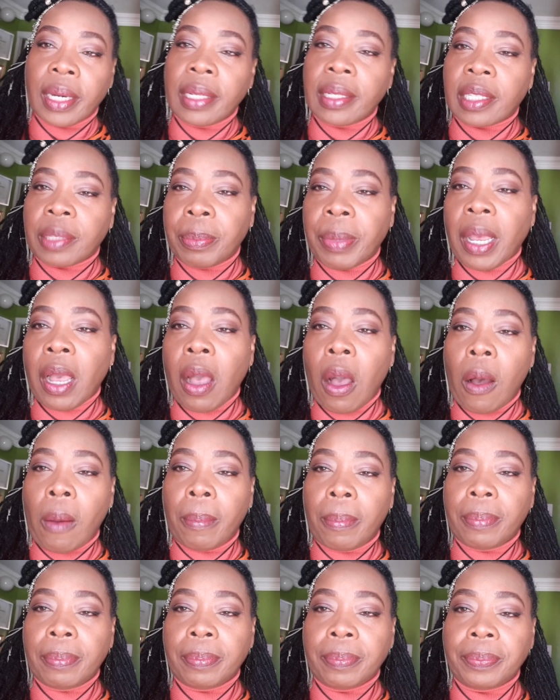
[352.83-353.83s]
And
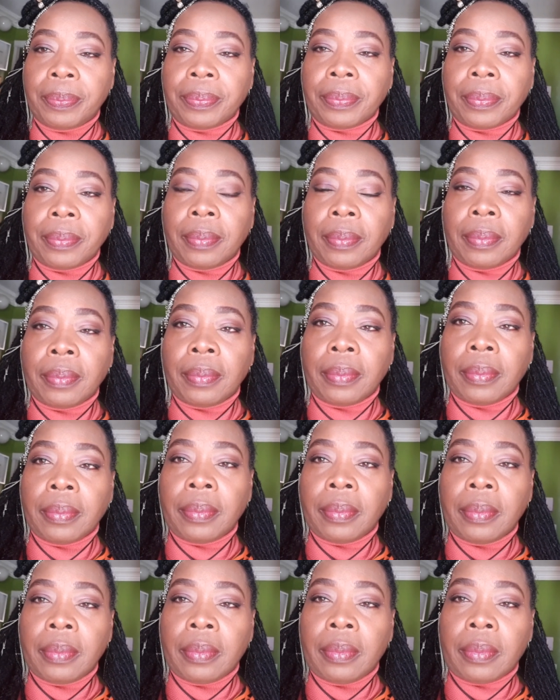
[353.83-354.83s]
people tend
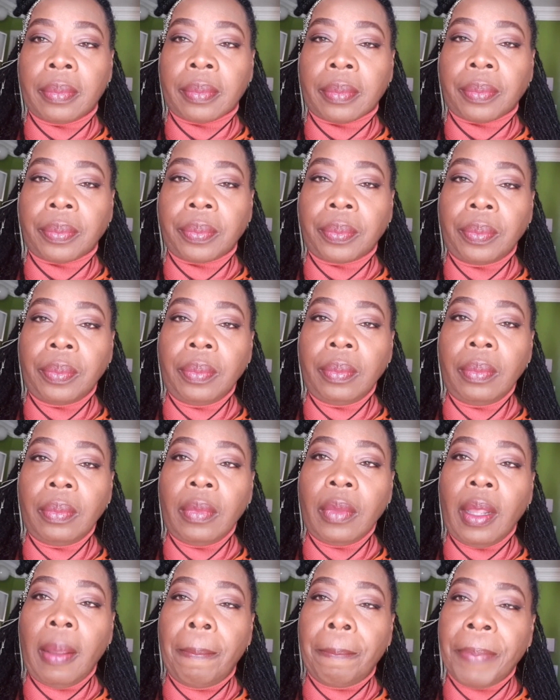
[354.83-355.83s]
to be drawn to them
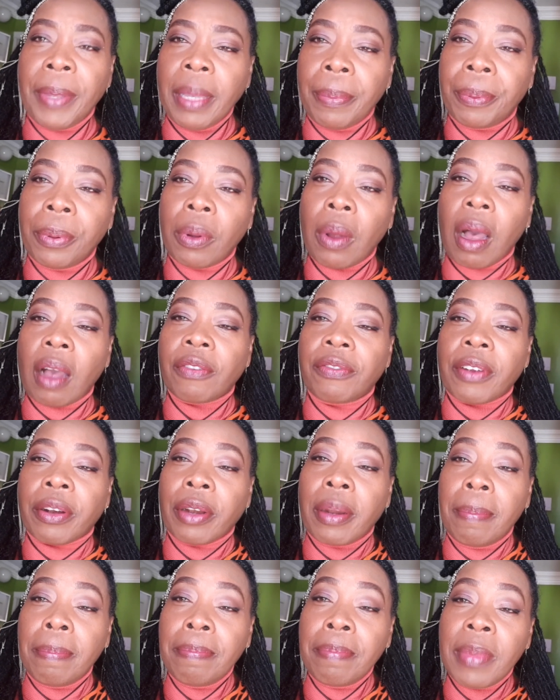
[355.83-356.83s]
and
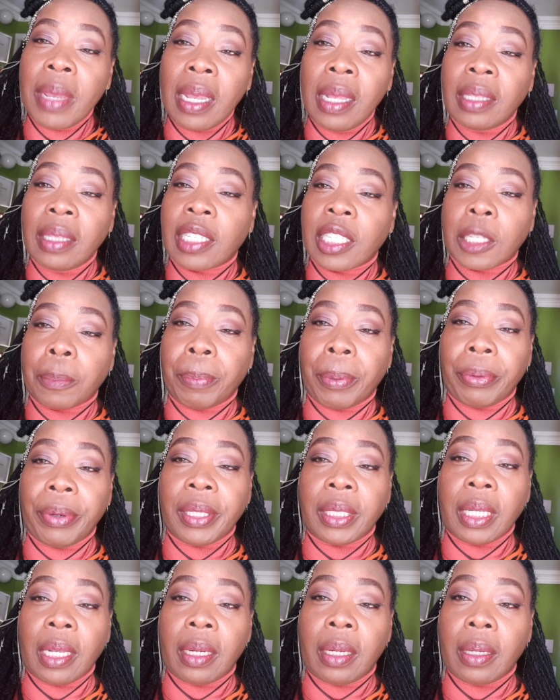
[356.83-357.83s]
would like these ones.
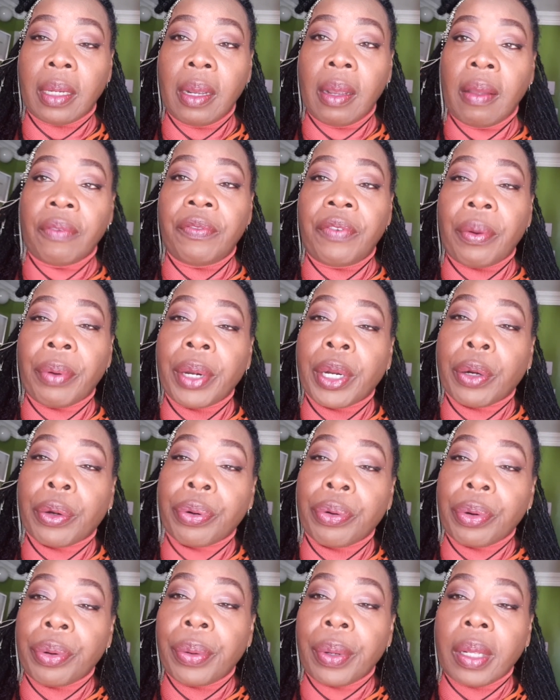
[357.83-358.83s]

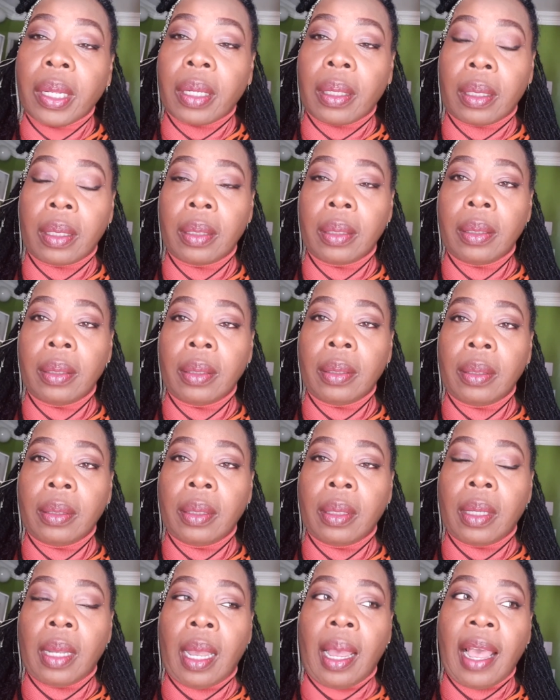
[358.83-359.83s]
But they have a pattern
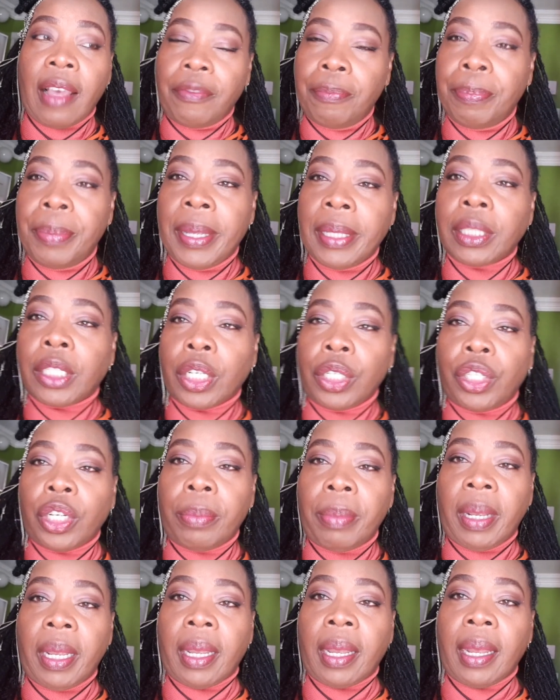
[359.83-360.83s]
of ignoring other
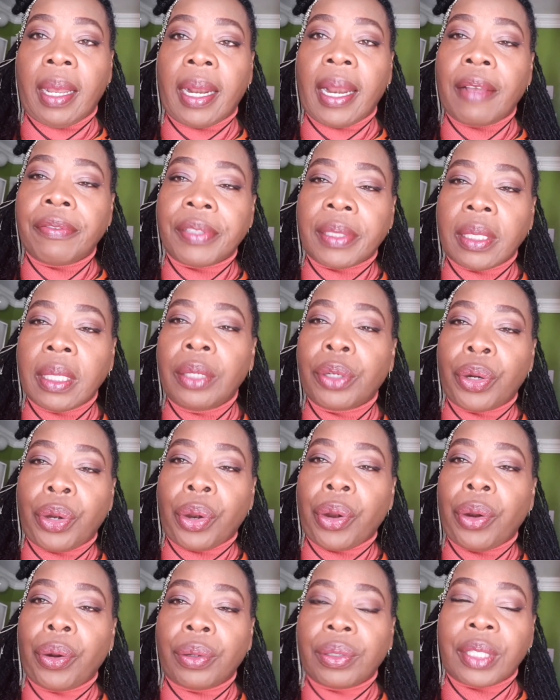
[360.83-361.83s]
person's
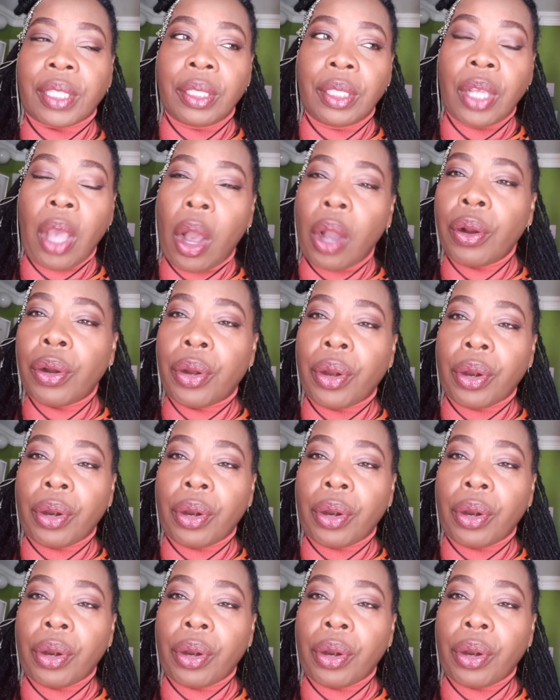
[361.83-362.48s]
feelings